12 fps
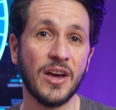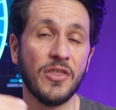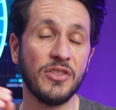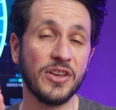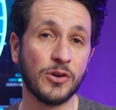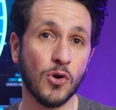
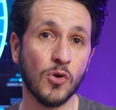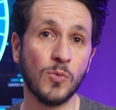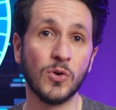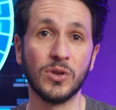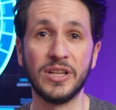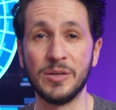the
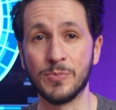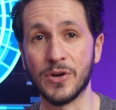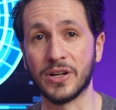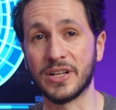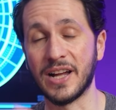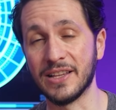Kobo
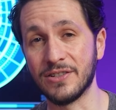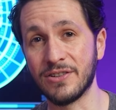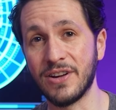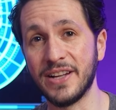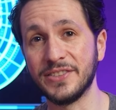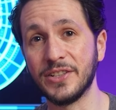Libra
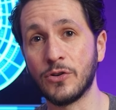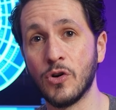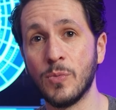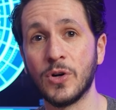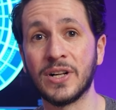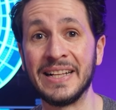Color and the
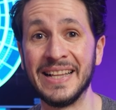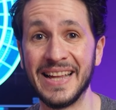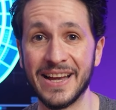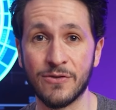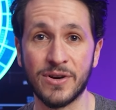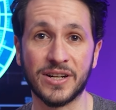Kobo
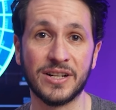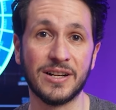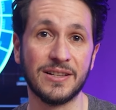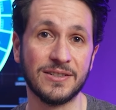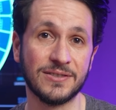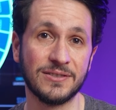Plera
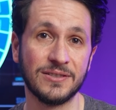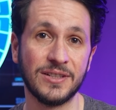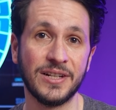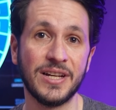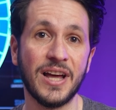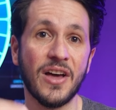Color.
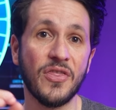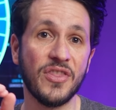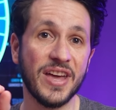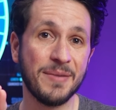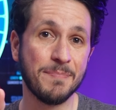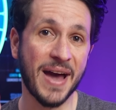
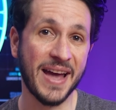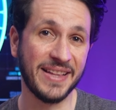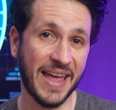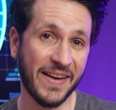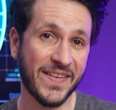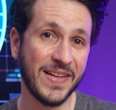They
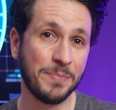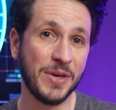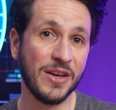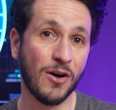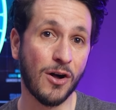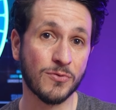might actually
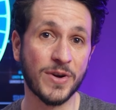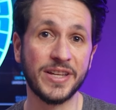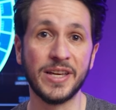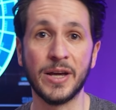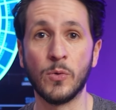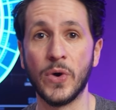be
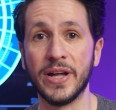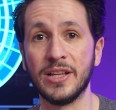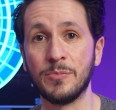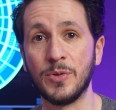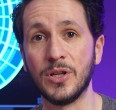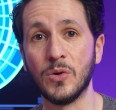already
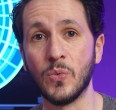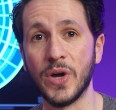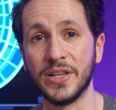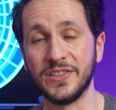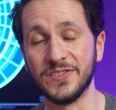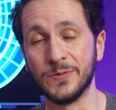available
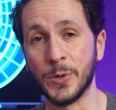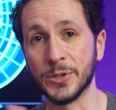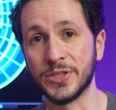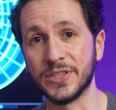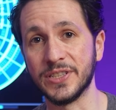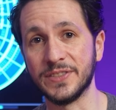when you
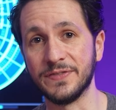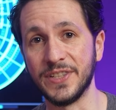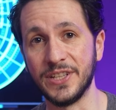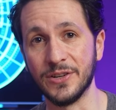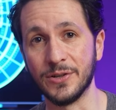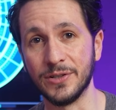watch this
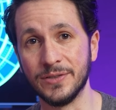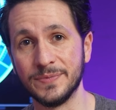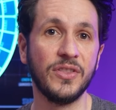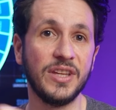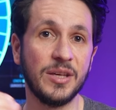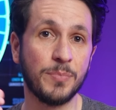video.
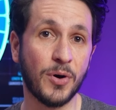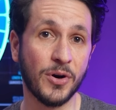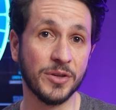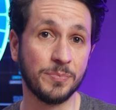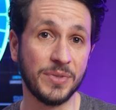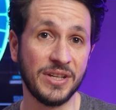The
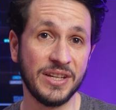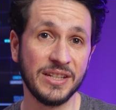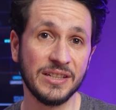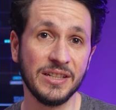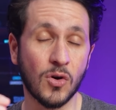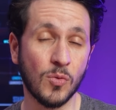point
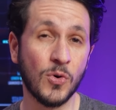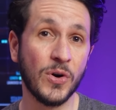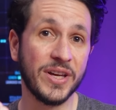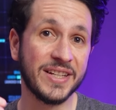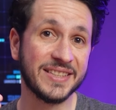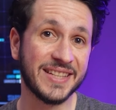being, Kobo
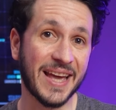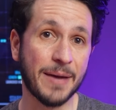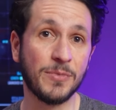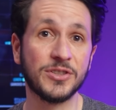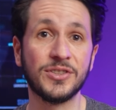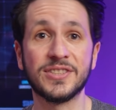is
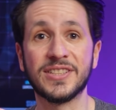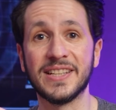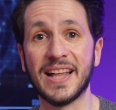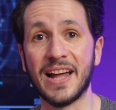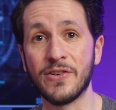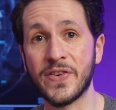Amazon's
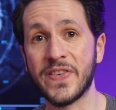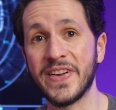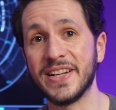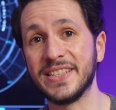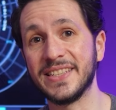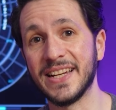
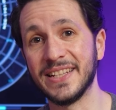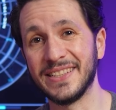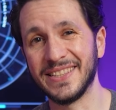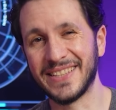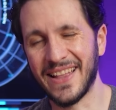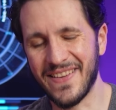largest and
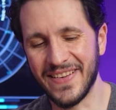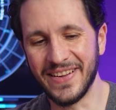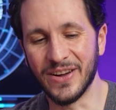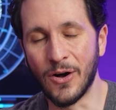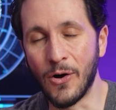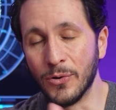essentially
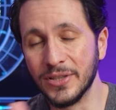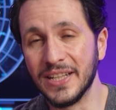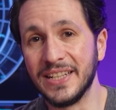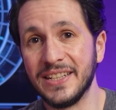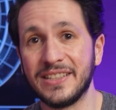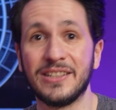
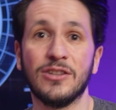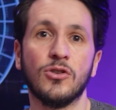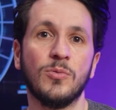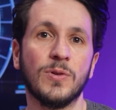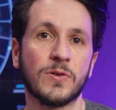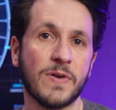only
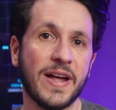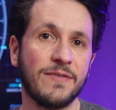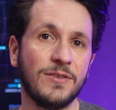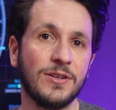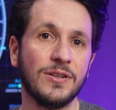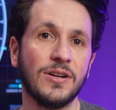global
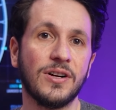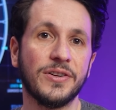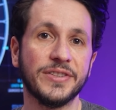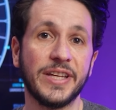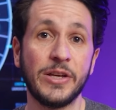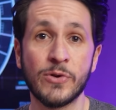rival
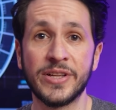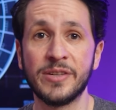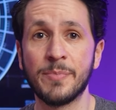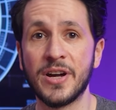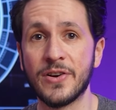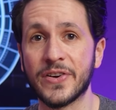on the
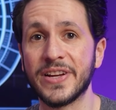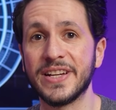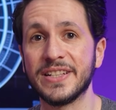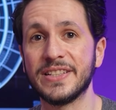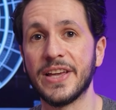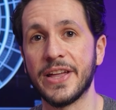e-reading
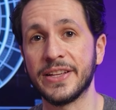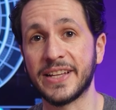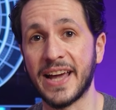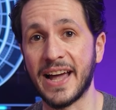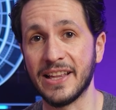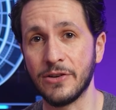market, and
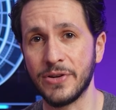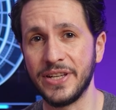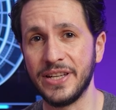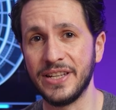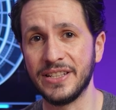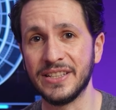color
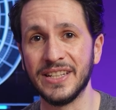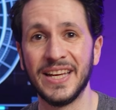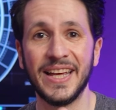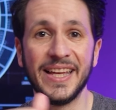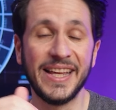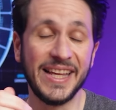ink,
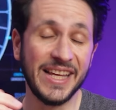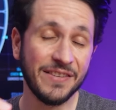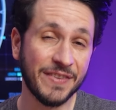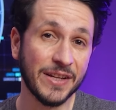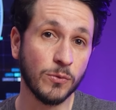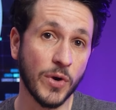
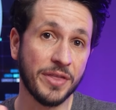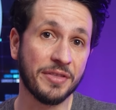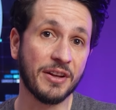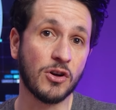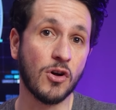even with the